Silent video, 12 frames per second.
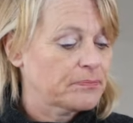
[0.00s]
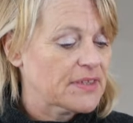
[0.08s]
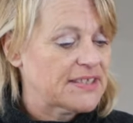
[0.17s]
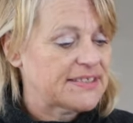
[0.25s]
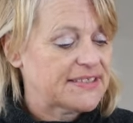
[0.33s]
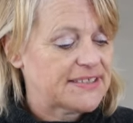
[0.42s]

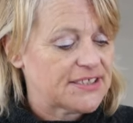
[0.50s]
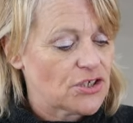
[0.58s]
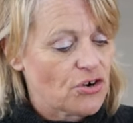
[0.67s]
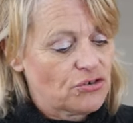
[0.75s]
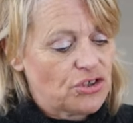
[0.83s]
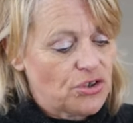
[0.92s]
sitting
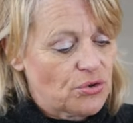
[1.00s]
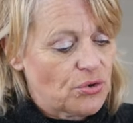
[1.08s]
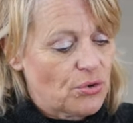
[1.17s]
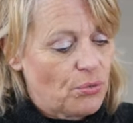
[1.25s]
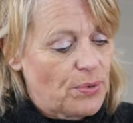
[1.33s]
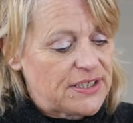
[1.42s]
on
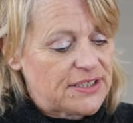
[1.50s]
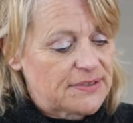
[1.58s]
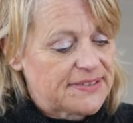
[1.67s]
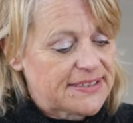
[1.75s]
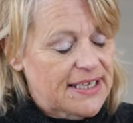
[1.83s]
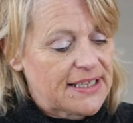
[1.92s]
your
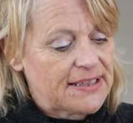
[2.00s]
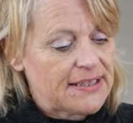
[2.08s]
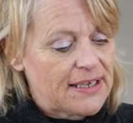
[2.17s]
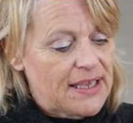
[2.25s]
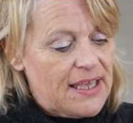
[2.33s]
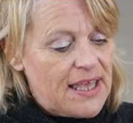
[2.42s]
windowsill.
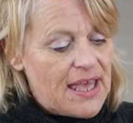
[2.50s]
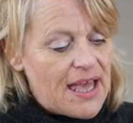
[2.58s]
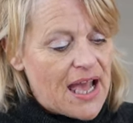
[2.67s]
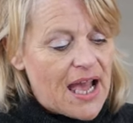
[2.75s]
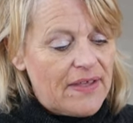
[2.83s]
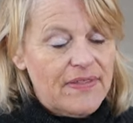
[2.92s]

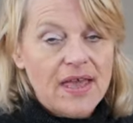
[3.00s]
And